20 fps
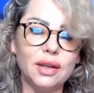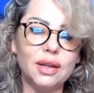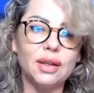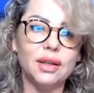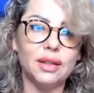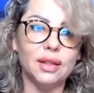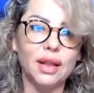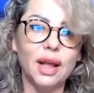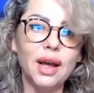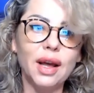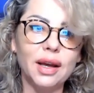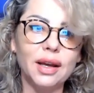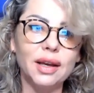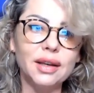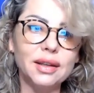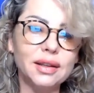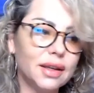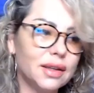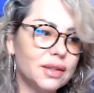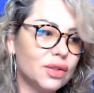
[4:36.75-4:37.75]

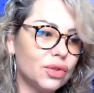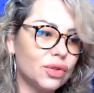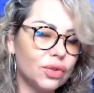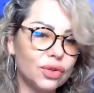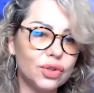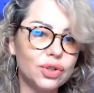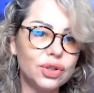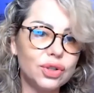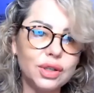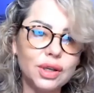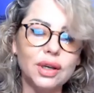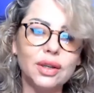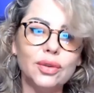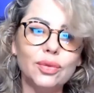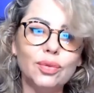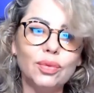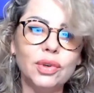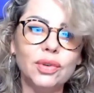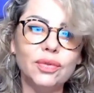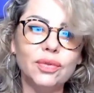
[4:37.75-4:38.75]
like, they associate
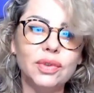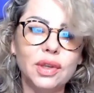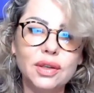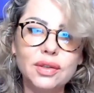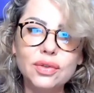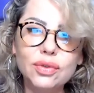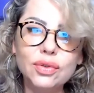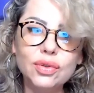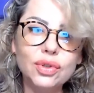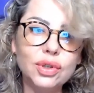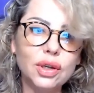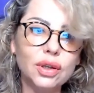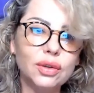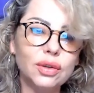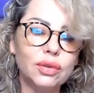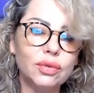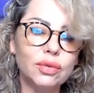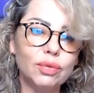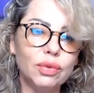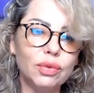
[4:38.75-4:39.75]

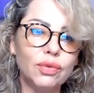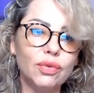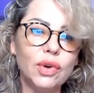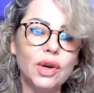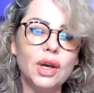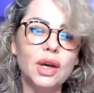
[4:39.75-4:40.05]
with